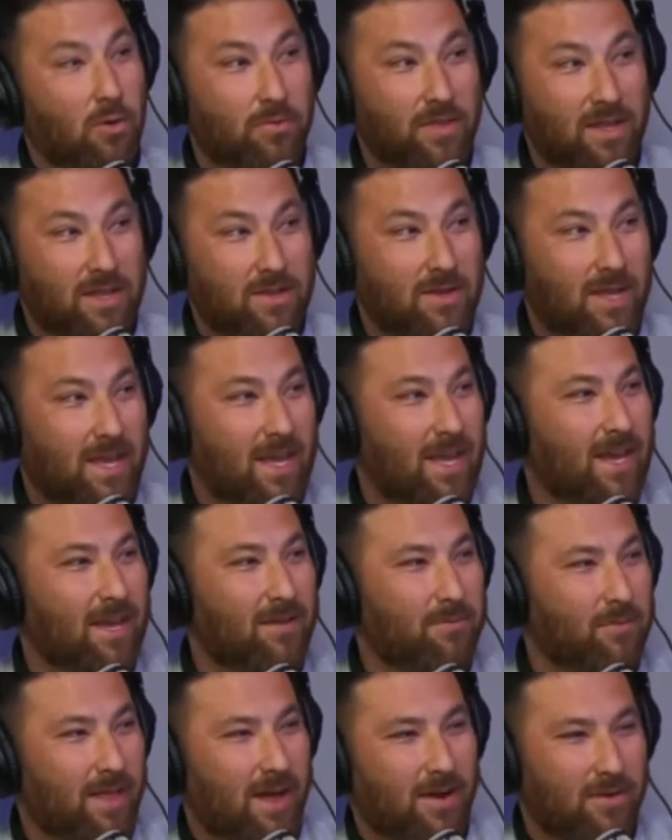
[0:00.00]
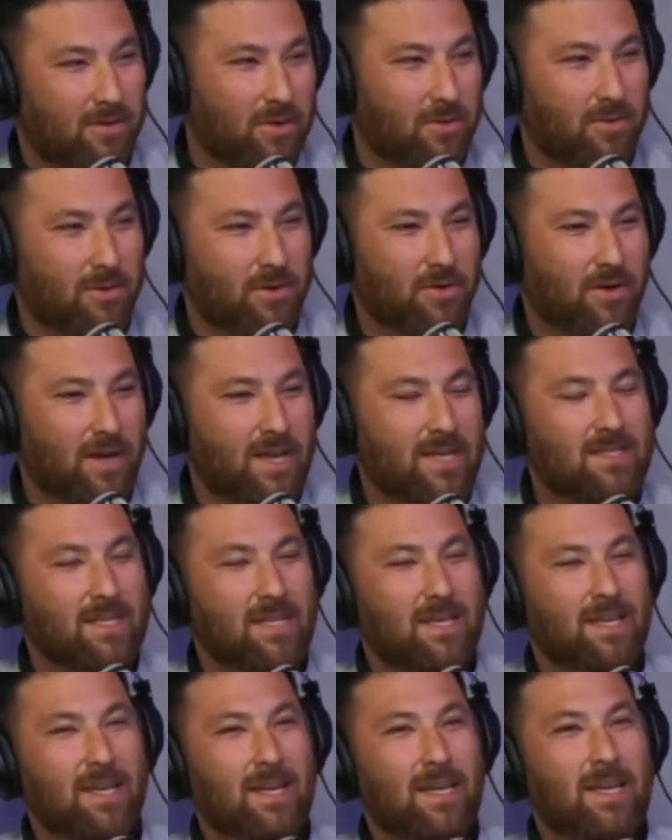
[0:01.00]
you can without going
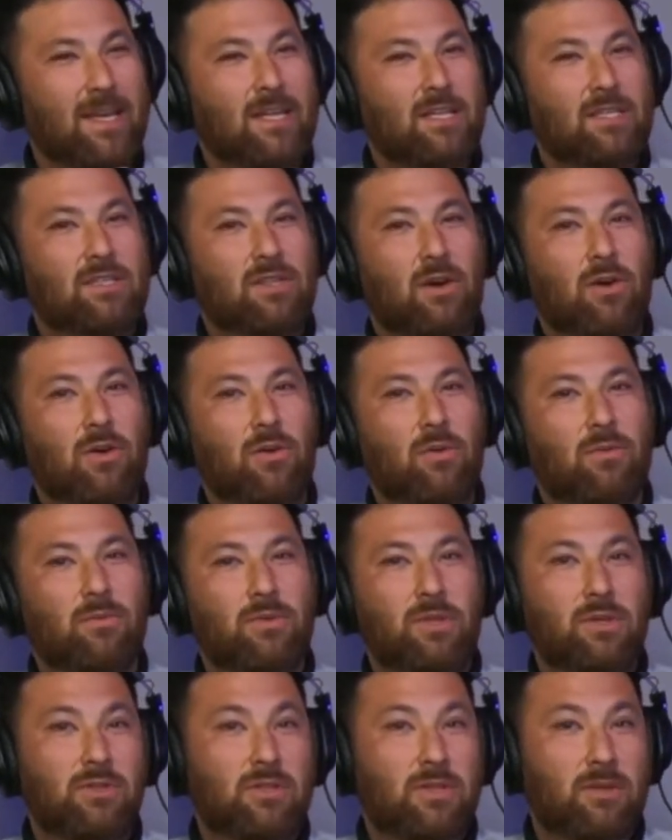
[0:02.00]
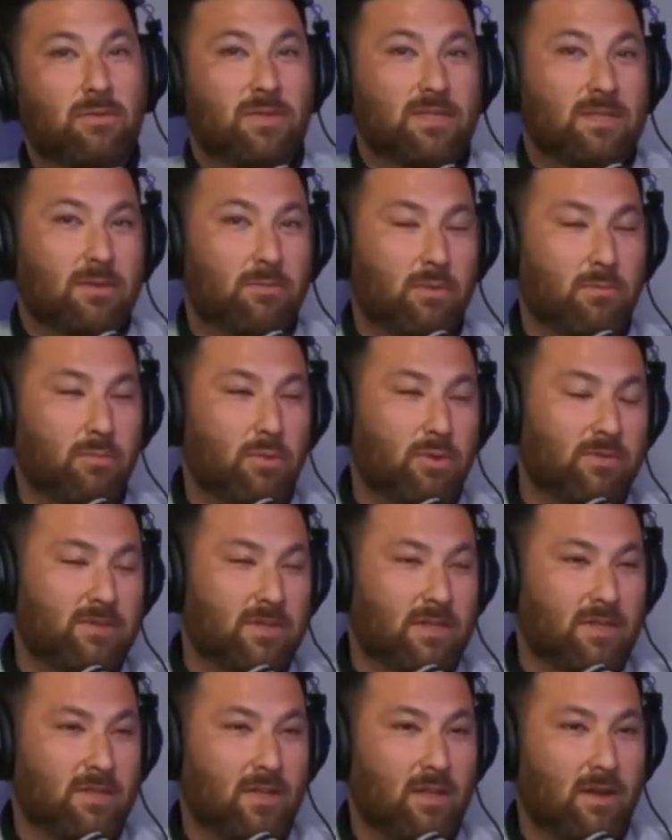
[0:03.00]
crazy. So usually when someone moves
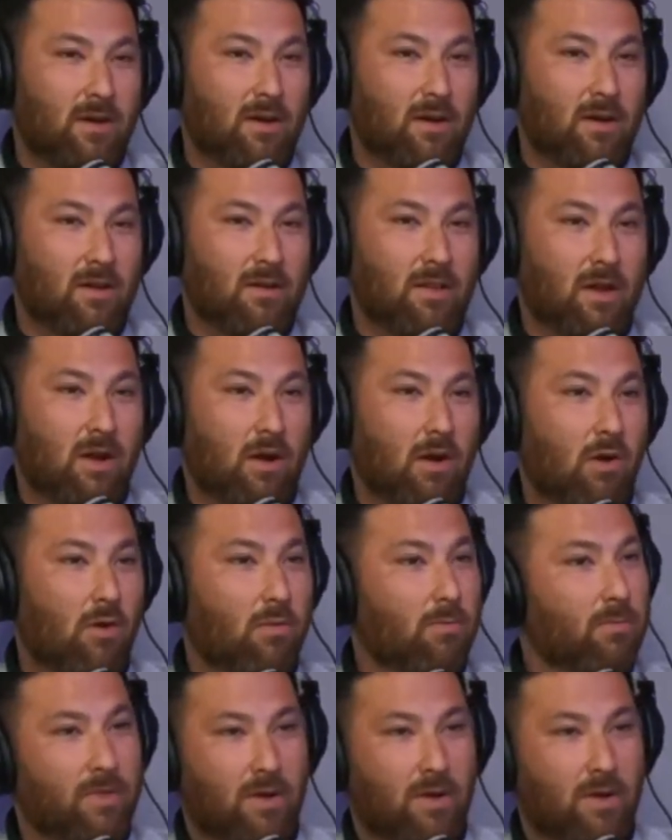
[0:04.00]
into their home,